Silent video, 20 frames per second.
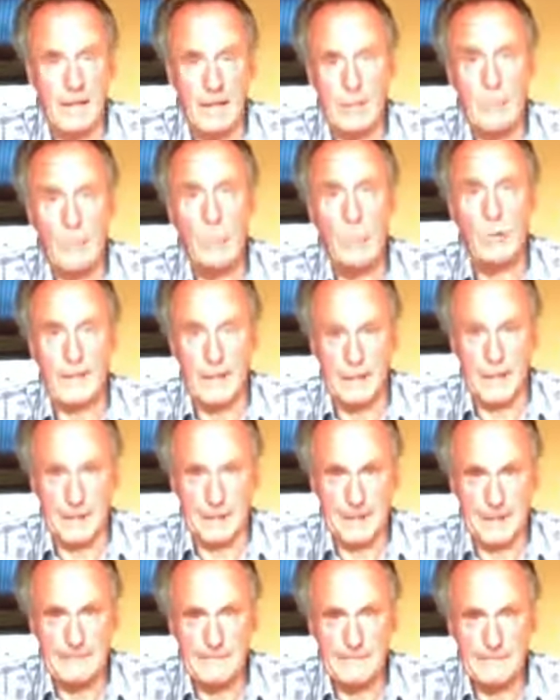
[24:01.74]
I'll work on
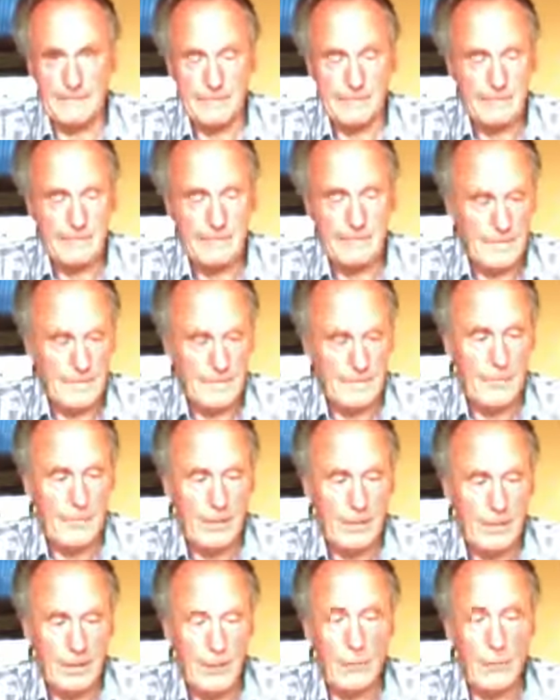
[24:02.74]
Eric.
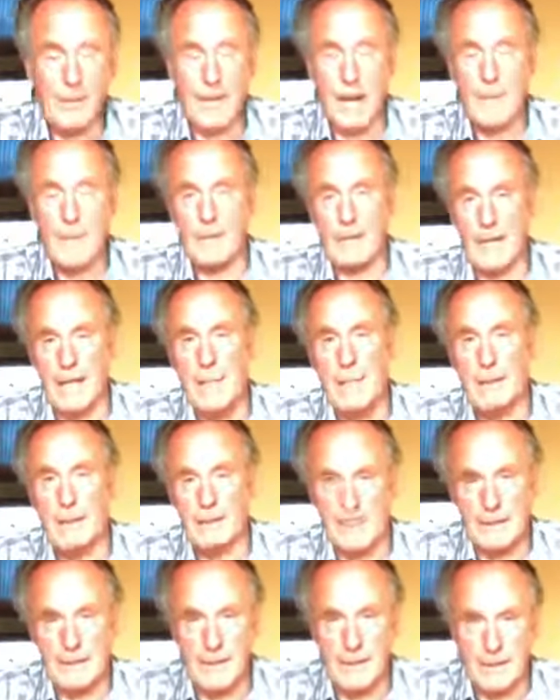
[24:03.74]
Well, you know what happened? I built
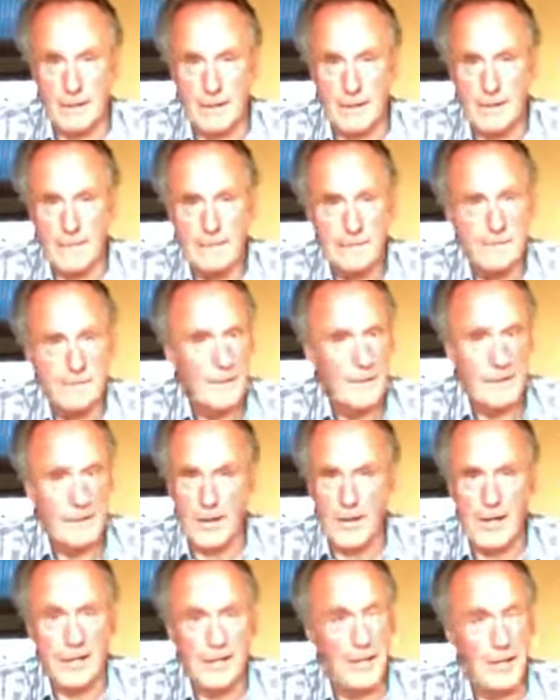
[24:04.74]
the car.
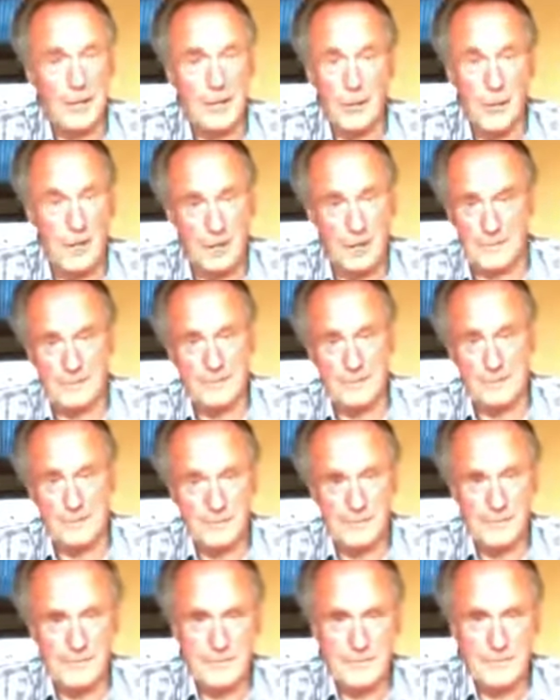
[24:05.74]
Eric didn't do anything.
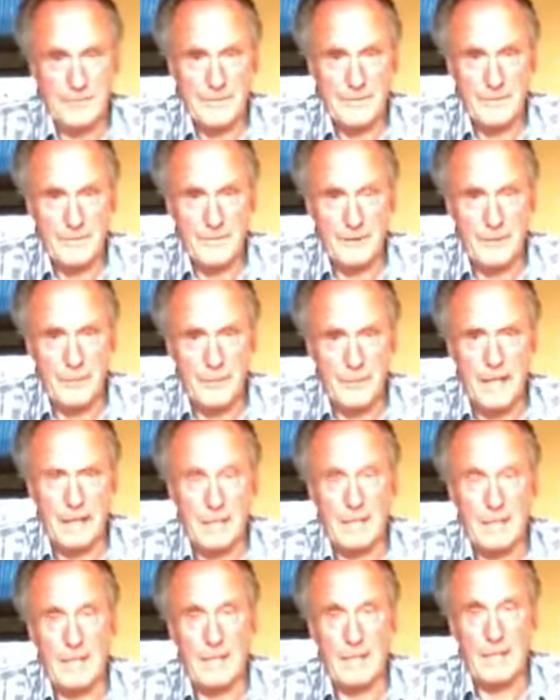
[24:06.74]
We had
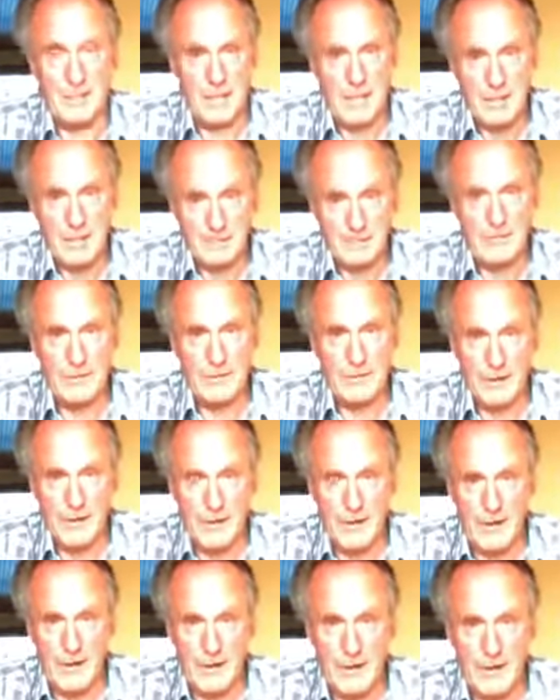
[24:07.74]
to make a seat for the
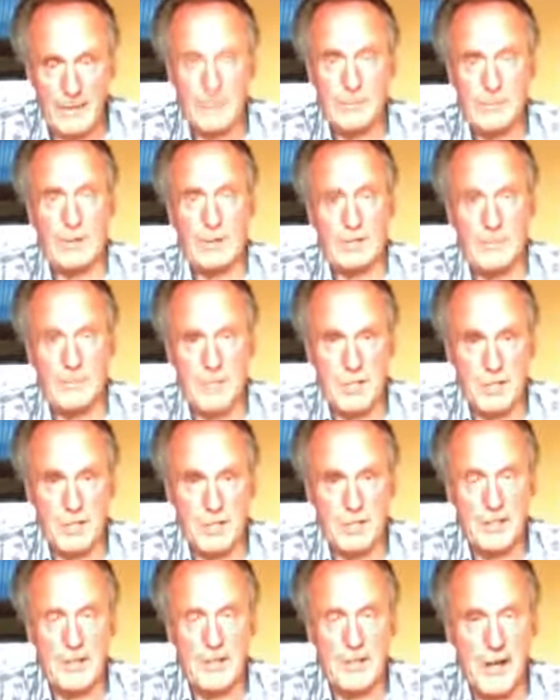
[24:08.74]
car, had to put a
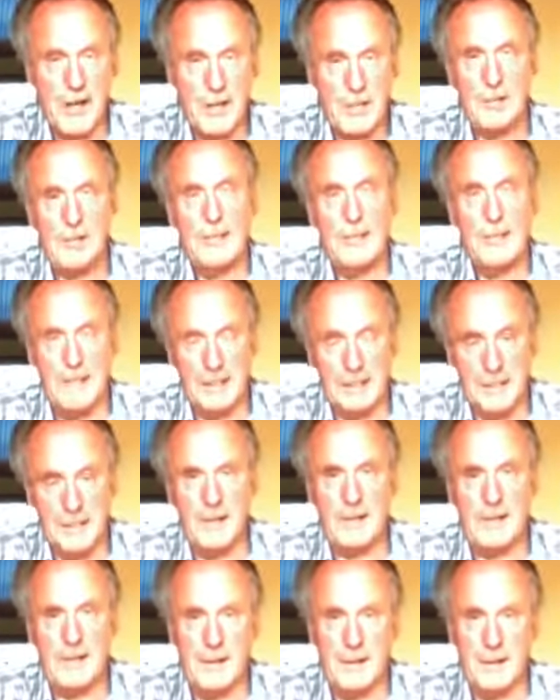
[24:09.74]
position where Eric could get into
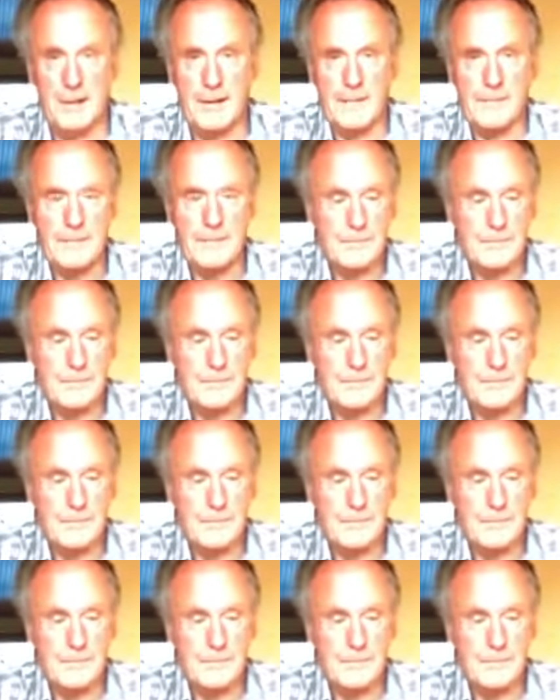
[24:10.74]
the car,